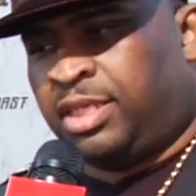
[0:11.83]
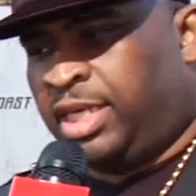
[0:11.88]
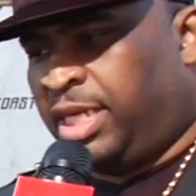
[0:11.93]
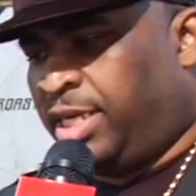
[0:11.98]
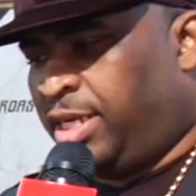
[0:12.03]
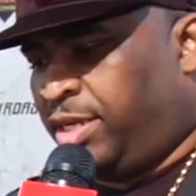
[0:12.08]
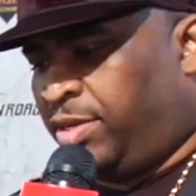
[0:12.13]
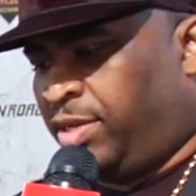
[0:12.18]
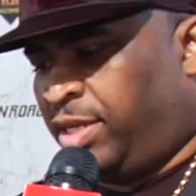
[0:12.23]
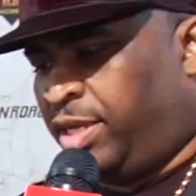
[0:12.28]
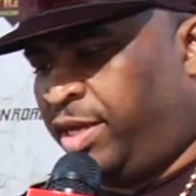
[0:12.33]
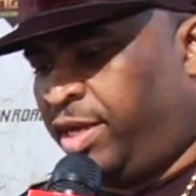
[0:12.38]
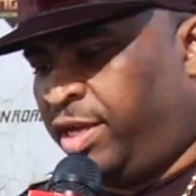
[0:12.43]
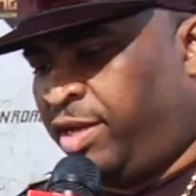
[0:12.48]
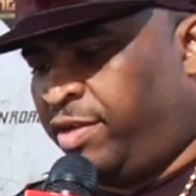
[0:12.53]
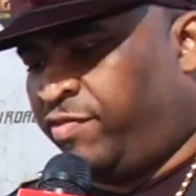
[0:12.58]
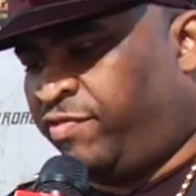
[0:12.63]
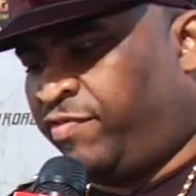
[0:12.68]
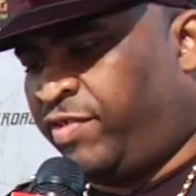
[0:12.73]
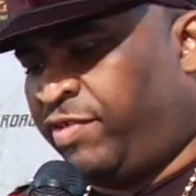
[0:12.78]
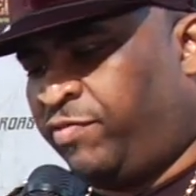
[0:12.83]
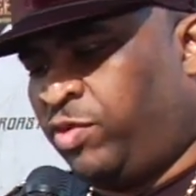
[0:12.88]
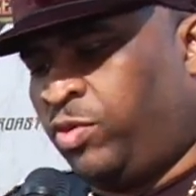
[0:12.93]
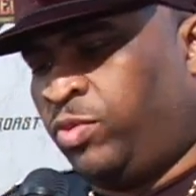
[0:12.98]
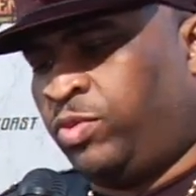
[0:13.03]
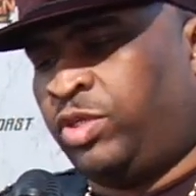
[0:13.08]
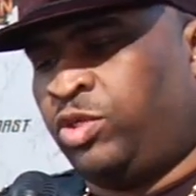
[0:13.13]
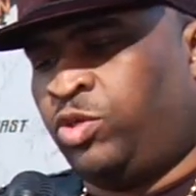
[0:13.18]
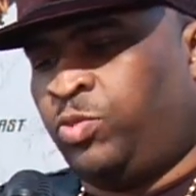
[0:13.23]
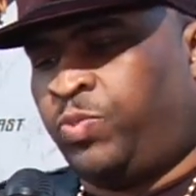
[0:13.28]
If, if
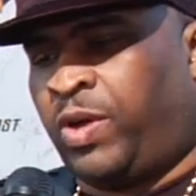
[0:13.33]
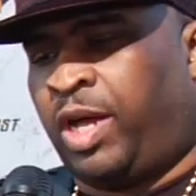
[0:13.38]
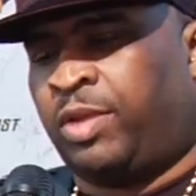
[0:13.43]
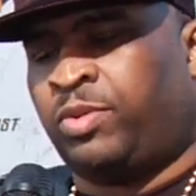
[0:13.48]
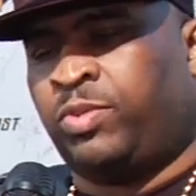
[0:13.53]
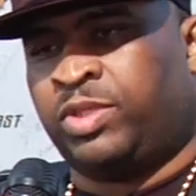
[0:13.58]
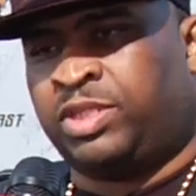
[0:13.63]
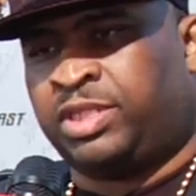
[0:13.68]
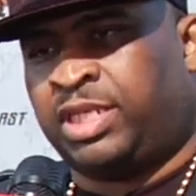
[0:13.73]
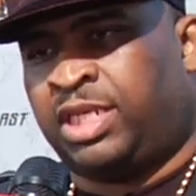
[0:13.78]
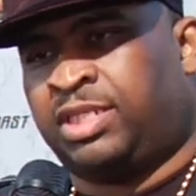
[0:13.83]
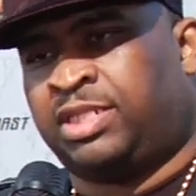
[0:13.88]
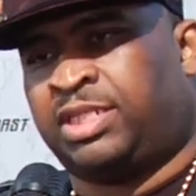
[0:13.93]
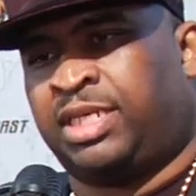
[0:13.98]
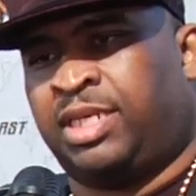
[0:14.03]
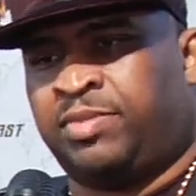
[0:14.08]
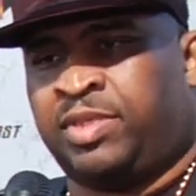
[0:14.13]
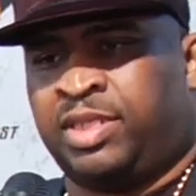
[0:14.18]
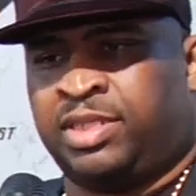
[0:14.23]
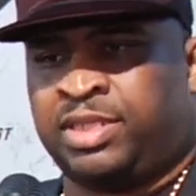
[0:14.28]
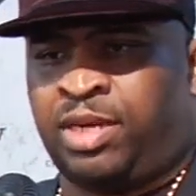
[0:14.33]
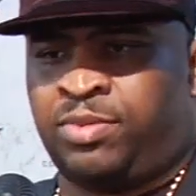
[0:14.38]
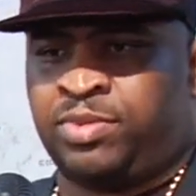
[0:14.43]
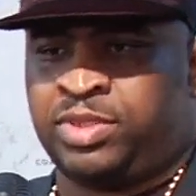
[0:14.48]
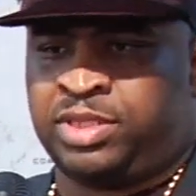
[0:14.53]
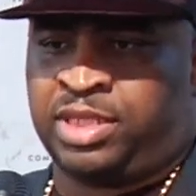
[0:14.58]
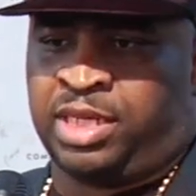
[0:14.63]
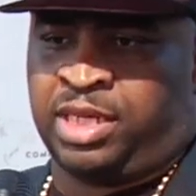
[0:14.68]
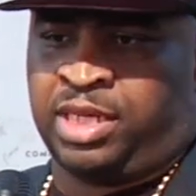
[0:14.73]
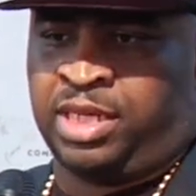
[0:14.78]
you you probably would say the same things I
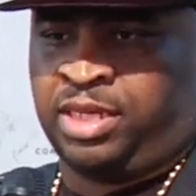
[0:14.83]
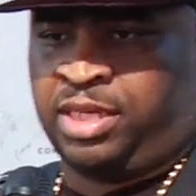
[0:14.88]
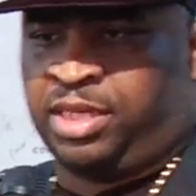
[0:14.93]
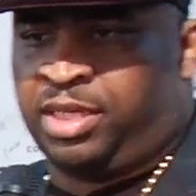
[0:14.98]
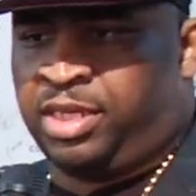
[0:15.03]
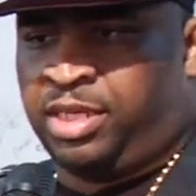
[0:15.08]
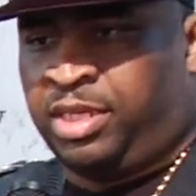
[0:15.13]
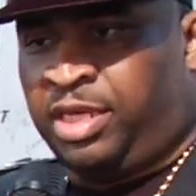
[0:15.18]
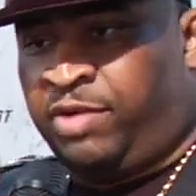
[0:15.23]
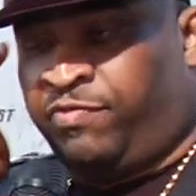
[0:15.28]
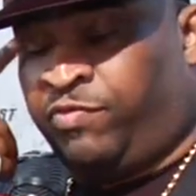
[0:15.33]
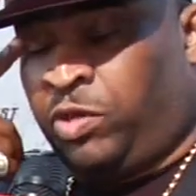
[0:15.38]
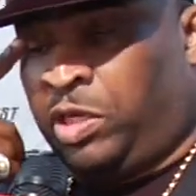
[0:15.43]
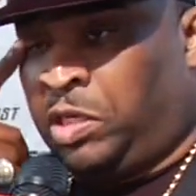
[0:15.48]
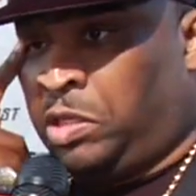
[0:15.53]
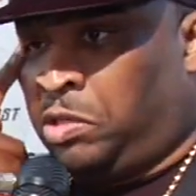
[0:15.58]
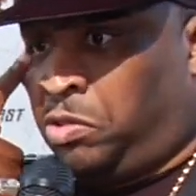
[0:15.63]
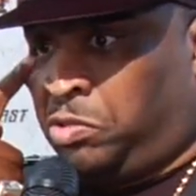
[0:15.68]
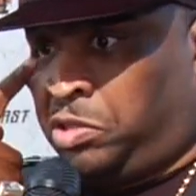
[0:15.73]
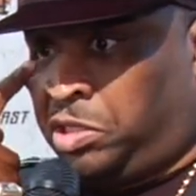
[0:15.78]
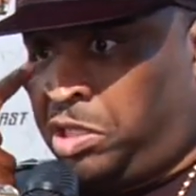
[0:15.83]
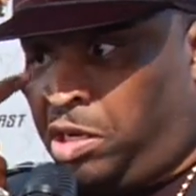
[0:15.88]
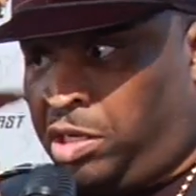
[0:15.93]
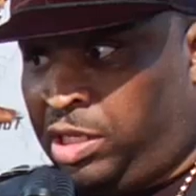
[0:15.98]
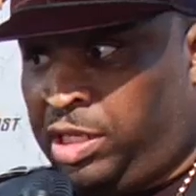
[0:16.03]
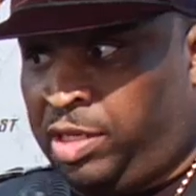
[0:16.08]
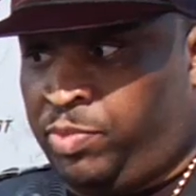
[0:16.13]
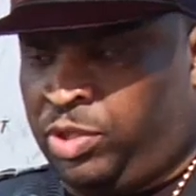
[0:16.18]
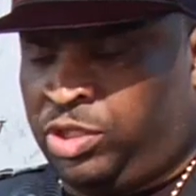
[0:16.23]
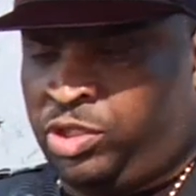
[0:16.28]
would say if you didn't know
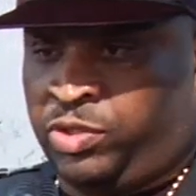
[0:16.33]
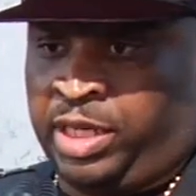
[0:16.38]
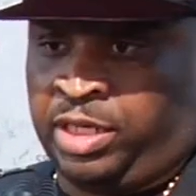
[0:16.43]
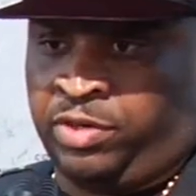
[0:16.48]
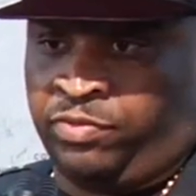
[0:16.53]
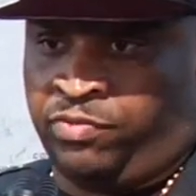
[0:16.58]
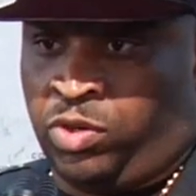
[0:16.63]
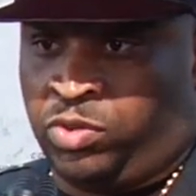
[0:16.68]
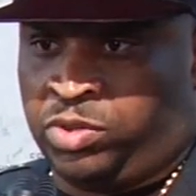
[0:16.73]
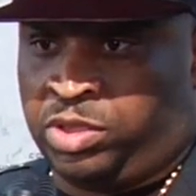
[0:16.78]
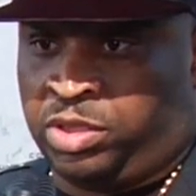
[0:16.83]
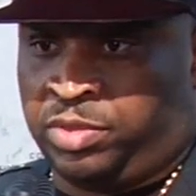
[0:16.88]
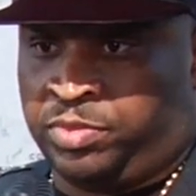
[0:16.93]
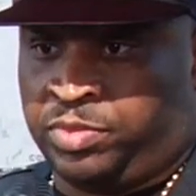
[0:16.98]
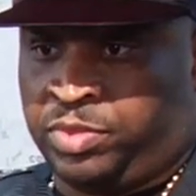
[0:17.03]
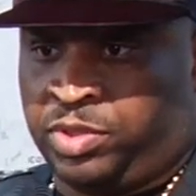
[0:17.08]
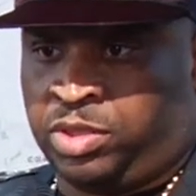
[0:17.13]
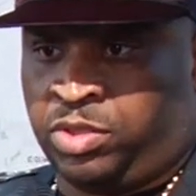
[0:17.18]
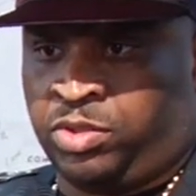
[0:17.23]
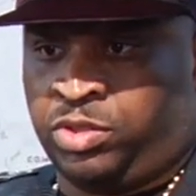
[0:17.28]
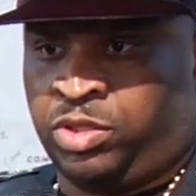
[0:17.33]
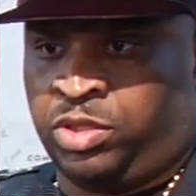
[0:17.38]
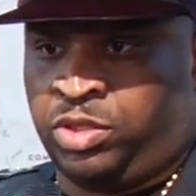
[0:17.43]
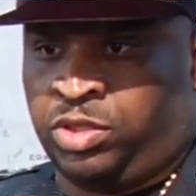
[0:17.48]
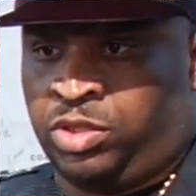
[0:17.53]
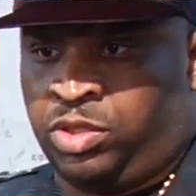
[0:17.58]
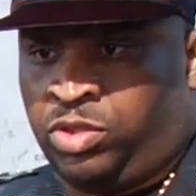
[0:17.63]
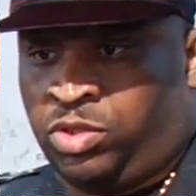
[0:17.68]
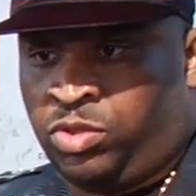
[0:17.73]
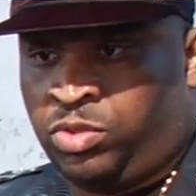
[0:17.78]
Charlie, but you had to roast him. So you,
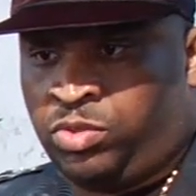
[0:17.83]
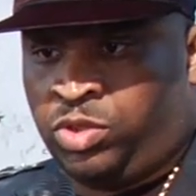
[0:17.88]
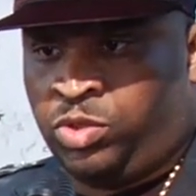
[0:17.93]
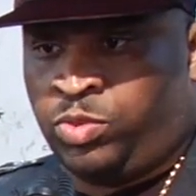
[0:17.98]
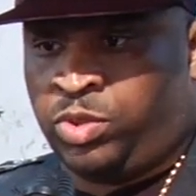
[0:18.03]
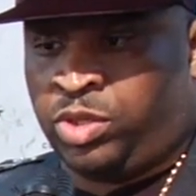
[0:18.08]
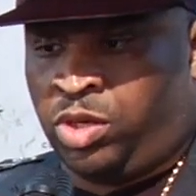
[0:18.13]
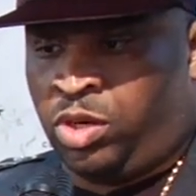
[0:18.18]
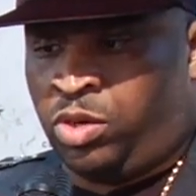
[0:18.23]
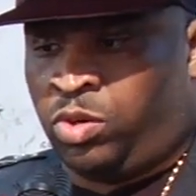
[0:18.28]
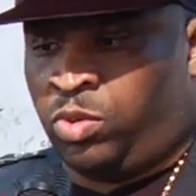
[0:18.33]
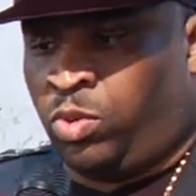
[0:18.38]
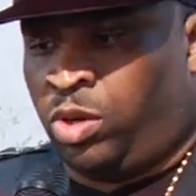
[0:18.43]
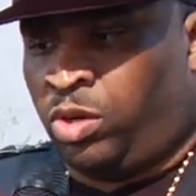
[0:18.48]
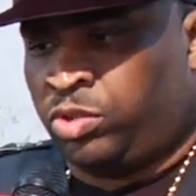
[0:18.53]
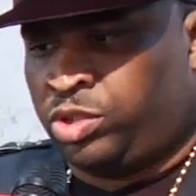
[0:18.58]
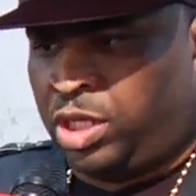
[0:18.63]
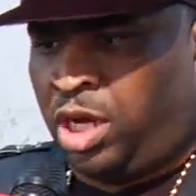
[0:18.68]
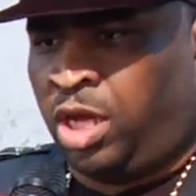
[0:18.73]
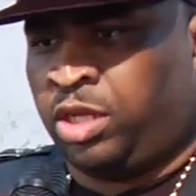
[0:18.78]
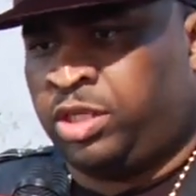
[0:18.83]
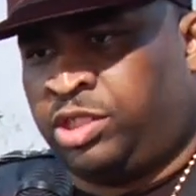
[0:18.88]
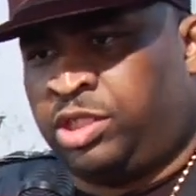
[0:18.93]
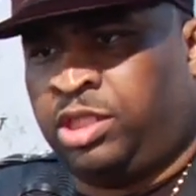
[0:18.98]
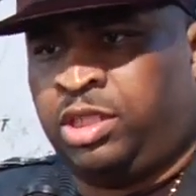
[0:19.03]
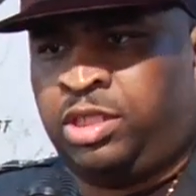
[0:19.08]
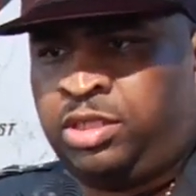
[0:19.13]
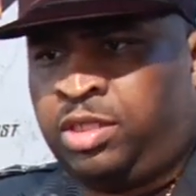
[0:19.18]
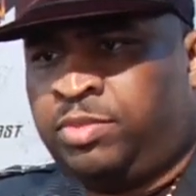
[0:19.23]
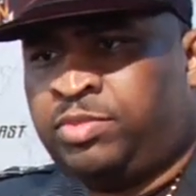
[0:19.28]
you know you would go, well, Charlie
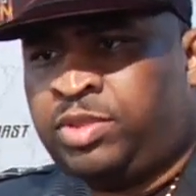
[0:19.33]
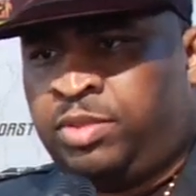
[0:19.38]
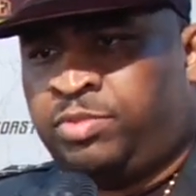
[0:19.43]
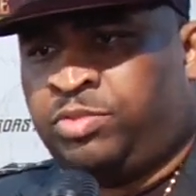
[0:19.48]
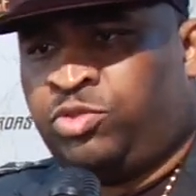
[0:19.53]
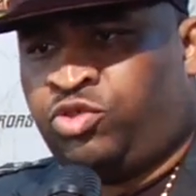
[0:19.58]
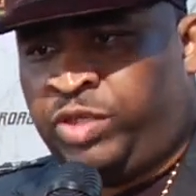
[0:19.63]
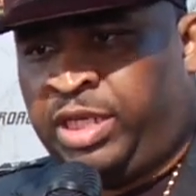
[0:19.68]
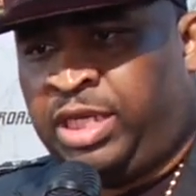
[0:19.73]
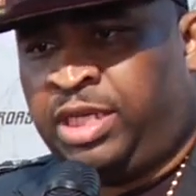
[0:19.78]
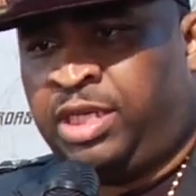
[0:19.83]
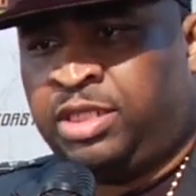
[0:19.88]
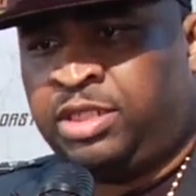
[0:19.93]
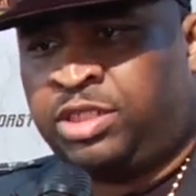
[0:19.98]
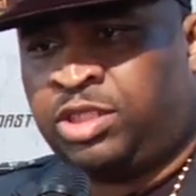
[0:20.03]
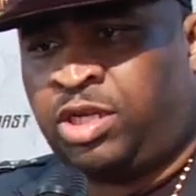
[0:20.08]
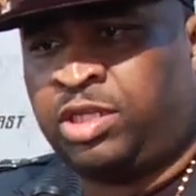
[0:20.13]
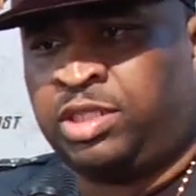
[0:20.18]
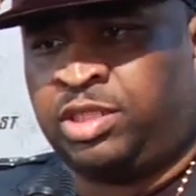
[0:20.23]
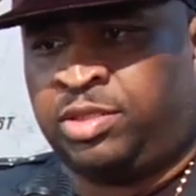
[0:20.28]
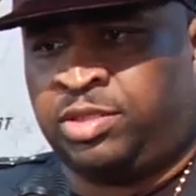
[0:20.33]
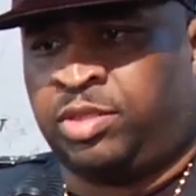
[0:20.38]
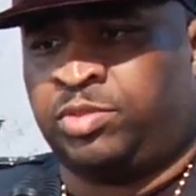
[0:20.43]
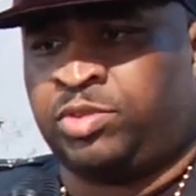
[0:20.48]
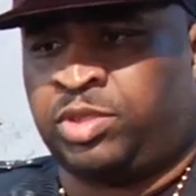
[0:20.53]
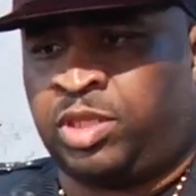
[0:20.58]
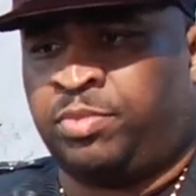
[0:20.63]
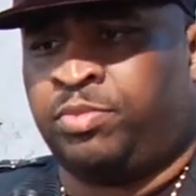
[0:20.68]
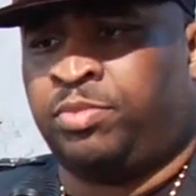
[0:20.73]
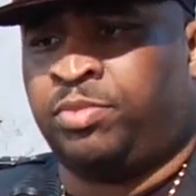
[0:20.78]
Sheen something something drinking, Charlie Sheen
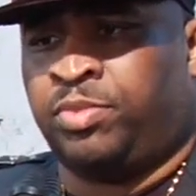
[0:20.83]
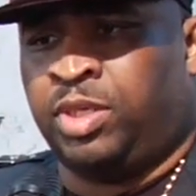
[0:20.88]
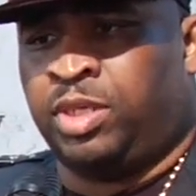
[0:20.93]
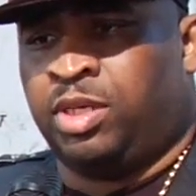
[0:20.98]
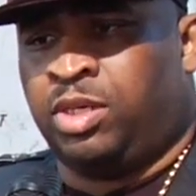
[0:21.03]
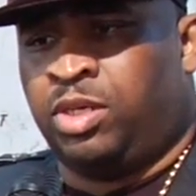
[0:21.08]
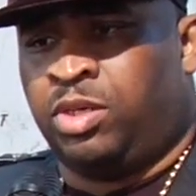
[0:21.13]
something something